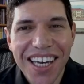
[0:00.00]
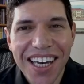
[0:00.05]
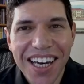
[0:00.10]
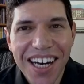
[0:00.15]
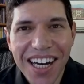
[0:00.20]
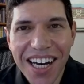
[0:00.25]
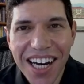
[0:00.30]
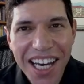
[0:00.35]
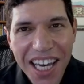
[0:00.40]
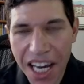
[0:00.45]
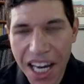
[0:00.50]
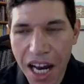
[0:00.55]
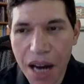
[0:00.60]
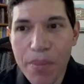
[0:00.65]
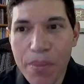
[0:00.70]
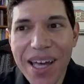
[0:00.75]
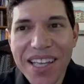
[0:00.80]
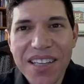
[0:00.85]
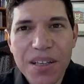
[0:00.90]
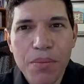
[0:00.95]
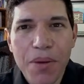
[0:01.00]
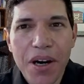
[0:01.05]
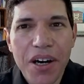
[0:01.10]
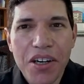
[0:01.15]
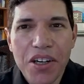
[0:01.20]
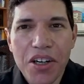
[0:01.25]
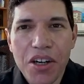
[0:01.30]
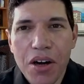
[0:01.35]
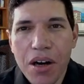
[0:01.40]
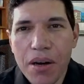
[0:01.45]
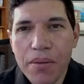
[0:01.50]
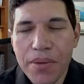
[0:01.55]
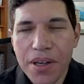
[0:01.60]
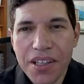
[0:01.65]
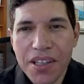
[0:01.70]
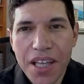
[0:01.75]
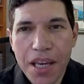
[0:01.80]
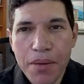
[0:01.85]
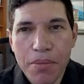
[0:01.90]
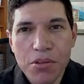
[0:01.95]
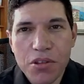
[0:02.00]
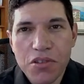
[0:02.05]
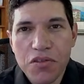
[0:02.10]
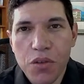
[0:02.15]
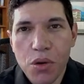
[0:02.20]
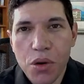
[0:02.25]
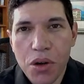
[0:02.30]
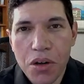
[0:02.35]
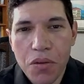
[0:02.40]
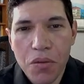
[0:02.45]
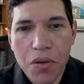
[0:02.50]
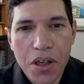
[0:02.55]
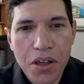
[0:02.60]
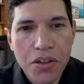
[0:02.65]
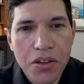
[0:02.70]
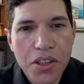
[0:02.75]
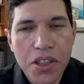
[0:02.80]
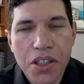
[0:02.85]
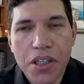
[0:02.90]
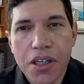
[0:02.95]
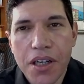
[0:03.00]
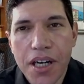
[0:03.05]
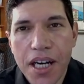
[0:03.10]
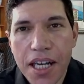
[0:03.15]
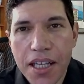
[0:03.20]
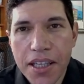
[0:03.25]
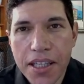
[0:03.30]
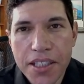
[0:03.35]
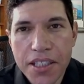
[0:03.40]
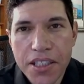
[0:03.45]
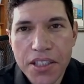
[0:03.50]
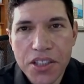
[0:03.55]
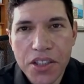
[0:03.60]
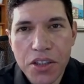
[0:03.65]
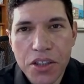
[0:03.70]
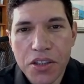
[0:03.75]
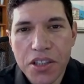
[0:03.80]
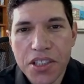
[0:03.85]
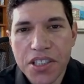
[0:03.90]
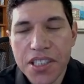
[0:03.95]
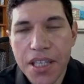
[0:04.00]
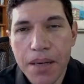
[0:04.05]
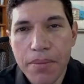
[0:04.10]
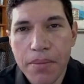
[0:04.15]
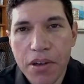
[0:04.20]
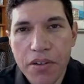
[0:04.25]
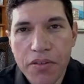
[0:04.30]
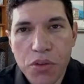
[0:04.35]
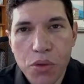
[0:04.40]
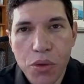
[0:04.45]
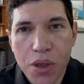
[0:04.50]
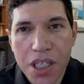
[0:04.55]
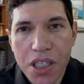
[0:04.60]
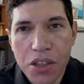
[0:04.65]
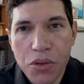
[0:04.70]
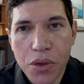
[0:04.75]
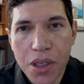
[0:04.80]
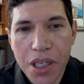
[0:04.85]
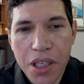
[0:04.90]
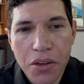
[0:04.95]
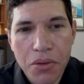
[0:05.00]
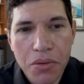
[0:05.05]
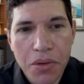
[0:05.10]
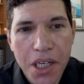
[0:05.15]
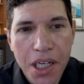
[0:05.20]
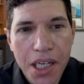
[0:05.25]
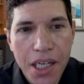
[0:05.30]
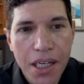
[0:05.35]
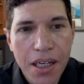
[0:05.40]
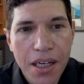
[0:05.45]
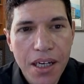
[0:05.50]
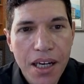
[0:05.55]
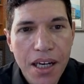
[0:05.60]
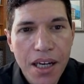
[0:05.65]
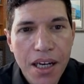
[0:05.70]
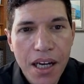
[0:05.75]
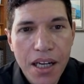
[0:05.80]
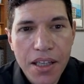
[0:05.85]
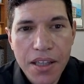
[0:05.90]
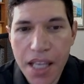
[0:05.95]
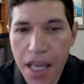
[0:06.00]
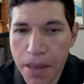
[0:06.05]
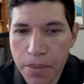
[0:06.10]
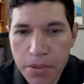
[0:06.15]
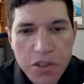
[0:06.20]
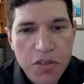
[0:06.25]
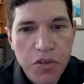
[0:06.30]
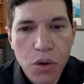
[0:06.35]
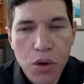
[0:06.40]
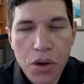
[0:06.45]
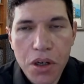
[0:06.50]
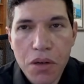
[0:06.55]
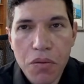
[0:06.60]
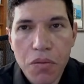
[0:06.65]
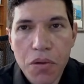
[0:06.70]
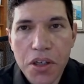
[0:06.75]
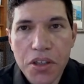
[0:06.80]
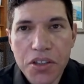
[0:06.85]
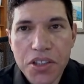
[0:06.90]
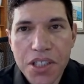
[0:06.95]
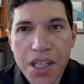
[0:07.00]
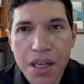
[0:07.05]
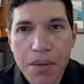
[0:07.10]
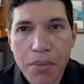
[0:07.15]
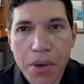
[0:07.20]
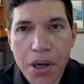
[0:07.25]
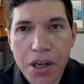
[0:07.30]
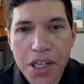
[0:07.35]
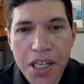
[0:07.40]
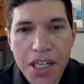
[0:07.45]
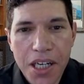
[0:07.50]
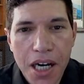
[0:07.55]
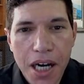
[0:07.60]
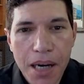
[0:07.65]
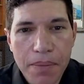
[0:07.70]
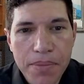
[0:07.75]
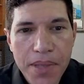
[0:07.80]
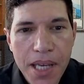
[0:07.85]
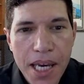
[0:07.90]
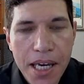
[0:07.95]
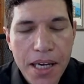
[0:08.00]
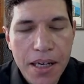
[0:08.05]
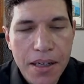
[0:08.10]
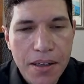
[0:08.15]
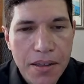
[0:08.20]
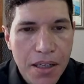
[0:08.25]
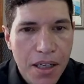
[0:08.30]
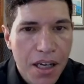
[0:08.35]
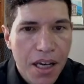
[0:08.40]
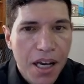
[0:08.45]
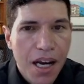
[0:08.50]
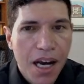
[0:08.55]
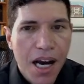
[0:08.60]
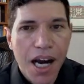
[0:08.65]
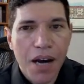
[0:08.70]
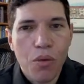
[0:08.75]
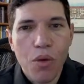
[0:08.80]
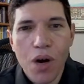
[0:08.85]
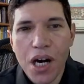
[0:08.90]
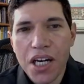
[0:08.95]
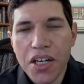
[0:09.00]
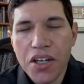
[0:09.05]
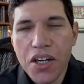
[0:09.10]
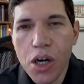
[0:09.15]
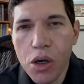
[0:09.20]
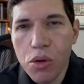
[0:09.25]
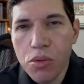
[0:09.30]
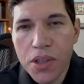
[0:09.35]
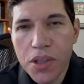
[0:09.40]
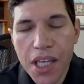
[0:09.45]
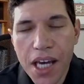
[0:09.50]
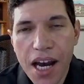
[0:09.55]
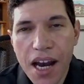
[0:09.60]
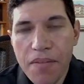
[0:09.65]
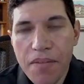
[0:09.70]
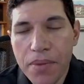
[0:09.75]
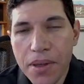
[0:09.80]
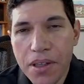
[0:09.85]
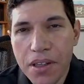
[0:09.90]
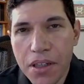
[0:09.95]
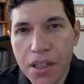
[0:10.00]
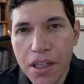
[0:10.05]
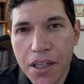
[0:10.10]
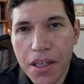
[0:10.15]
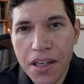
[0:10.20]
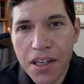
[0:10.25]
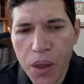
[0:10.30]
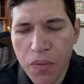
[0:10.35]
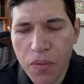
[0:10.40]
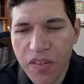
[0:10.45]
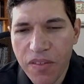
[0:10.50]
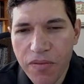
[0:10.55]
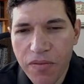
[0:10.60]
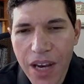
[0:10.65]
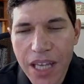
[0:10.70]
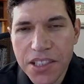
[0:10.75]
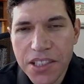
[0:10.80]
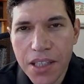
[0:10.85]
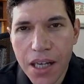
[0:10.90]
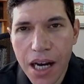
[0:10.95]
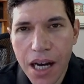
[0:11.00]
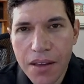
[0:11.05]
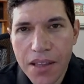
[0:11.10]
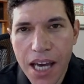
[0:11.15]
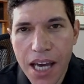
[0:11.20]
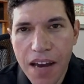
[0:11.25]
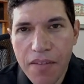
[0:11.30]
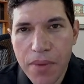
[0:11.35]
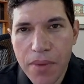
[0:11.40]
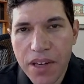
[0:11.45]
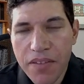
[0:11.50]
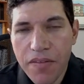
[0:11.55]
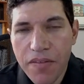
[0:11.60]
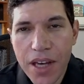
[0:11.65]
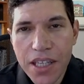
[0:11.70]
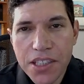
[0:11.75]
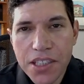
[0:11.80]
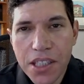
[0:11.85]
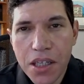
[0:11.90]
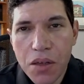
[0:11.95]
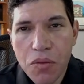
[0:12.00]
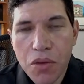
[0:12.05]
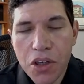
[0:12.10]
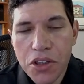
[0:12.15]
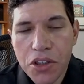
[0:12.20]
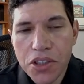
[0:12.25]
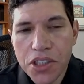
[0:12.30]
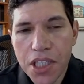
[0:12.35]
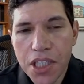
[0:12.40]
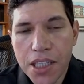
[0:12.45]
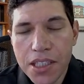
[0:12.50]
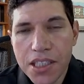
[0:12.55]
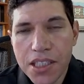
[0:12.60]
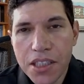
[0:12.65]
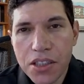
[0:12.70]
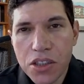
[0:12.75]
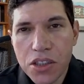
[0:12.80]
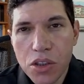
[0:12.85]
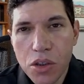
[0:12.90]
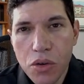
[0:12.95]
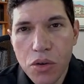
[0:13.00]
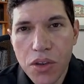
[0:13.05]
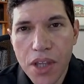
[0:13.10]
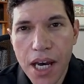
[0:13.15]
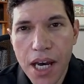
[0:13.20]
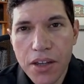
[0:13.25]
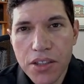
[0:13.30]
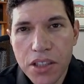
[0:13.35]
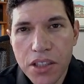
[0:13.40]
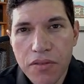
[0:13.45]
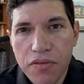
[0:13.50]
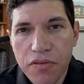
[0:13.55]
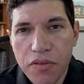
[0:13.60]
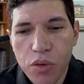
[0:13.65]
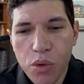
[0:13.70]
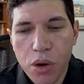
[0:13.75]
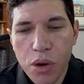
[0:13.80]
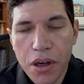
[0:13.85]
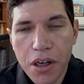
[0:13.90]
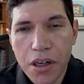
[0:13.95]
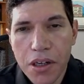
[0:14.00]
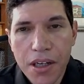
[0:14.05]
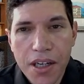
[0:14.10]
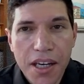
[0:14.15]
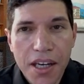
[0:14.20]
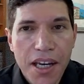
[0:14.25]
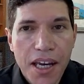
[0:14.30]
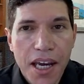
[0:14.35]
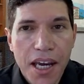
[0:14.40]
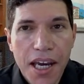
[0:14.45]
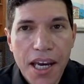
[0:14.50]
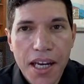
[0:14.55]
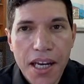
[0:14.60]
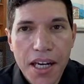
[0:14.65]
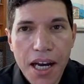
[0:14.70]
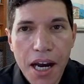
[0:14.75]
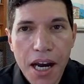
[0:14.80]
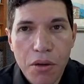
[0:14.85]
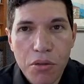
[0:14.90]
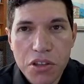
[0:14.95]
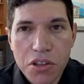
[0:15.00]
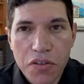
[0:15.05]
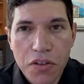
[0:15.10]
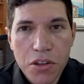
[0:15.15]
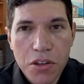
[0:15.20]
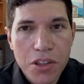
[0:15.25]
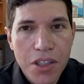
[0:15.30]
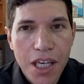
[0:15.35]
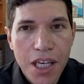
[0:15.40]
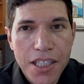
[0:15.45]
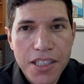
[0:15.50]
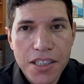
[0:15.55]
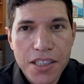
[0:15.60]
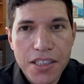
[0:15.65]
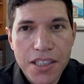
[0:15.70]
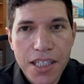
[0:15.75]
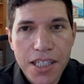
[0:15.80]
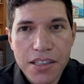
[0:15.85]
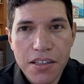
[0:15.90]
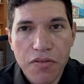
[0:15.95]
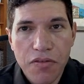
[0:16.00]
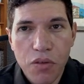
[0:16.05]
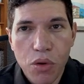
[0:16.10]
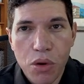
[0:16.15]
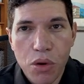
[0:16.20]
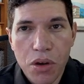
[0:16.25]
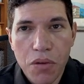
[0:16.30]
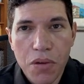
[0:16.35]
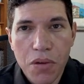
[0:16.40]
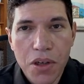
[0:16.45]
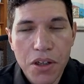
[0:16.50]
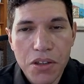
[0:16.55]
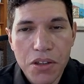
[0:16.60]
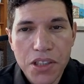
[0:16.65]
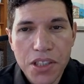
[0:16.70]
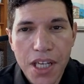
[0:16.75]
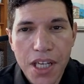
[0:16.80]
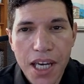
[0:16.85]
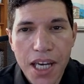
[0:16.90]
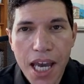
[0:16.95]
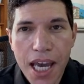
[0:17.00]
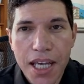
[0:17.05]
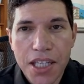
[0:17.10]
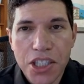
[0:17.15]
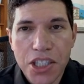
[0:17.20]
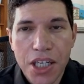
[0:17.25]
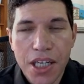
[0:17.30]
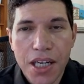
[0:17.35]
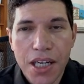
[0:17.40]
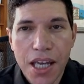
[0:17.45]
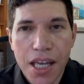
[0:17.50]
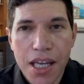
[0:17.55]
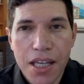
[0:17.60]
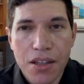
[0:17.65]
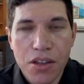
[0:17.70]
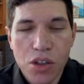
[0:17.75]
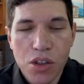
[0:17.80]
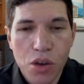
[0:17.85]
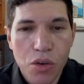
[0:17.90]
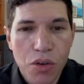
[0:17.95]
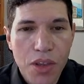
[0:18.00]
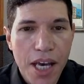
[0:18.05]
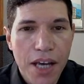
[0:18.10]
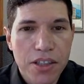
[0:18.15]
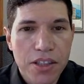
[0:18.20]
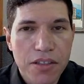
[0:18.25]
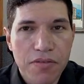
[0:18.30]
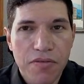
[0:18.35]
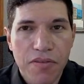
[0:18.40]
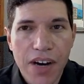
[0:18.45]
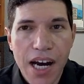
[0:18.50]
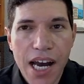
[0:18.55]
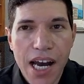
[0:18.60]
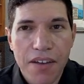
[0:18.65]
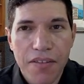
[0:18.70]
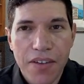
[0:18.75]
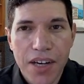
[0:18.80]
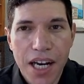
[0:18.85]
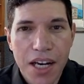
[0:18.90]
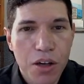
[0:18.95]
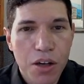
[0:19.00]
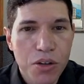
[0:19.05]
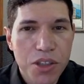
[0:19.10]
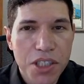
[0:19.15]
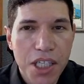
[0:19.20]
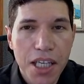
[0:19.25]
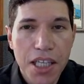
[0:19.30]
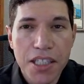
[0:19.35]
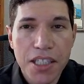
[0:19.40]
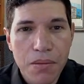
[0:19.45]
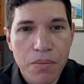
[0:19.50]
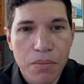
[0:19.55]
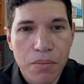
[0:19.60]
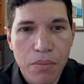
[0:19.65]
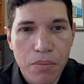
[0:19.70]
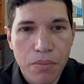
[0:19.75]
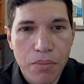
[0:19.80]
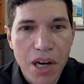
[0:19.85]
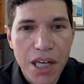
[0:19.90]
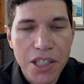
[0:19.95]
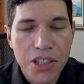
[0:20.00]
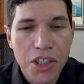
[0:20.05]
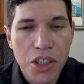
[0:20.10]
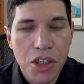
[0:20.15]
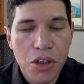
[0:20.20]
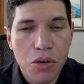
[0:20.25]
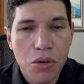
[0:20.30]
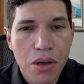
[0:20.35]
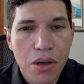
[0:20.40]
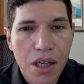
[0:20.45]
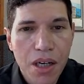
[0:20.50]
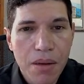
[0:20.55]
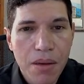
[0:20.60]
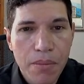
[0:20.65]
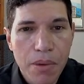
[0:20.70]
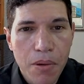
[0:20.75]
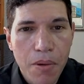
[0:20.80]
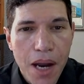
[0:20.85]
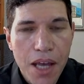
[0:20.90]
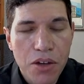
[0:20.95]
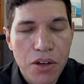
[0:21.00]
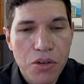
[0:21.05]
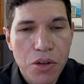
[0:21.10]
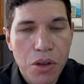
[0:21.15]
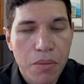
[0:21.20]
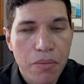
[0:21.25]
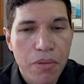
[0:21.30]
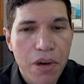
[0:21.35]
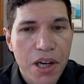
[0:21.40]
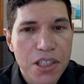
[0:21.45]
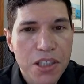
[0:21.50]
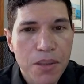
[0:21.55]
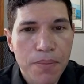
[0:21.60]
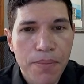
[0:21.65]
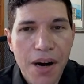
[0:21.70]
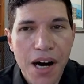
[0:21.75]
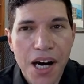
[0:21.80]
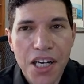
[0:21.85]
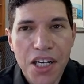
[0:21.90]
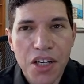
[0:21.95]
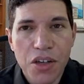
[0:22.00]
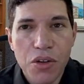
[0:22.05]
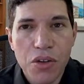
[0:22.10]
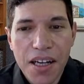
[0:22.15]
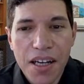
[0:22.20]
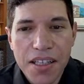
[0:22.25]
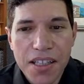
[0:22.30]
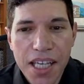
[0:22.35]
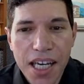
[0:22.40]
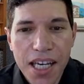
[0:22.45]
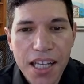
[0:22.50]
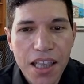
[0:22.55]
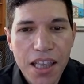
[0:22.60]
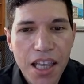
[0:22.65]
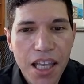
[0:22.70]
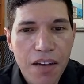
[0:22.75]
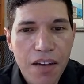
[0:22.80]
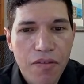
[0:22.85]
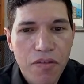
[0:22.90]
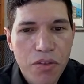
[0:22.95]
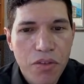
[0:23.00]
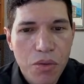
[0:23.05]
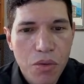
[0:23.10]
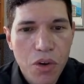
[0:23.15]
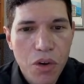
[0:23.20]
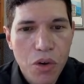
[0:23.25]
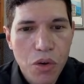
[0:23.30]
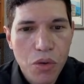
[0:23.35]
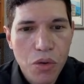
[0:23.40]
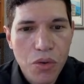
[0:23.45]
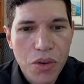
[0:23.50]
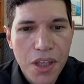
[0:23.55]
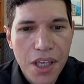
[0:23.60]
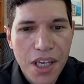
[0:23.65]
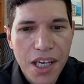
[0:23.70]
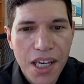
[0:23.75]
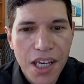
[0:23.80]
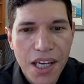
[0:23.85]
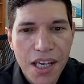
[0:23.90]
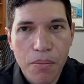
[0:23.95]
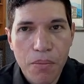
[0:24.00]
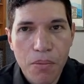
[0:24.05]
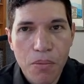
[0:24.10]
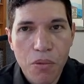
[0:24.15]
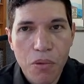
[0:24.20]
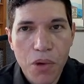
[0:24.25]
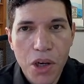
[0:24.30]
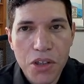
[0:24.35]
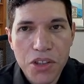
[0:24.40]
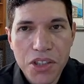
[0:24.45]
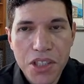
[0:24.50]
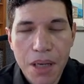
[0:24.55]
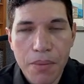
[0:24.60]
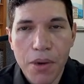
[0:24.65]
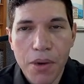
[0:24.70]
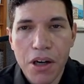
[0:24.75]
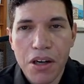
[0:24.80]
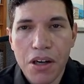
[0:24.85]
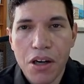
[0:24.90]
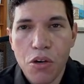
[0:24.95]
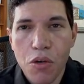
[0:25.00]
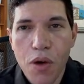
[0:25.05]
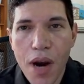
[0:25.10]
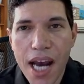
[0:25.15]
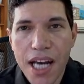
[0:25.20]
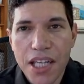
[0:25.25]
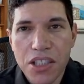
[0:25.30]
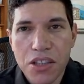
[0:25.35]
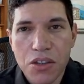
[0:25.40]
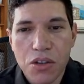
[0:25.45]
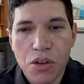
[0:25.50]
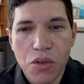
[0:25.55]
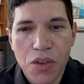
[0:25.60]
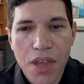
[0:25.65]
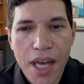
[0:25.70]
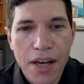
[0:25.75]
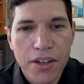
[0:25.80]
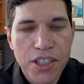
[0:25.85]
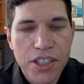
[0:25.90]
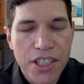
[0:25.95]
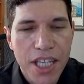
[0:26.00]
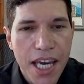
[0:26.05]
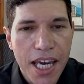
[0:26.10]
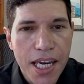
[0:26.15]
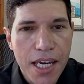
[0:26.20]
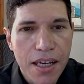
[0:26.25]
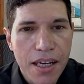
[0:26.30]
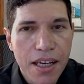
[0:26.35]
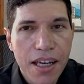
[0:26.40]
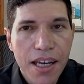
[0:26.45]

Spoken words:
Hi, I'm DiMarco. I'm a Naples, Florida realtor, and this is your December of 2023 Naples, Florida real estate market update. I want to note that I've been investing in real estate since 2004, and I was first licensed as a Florida real estate agent in 2005. And I don't say this to impress you, but rather to impress upon you that I did live through the real estate market crash in 2008.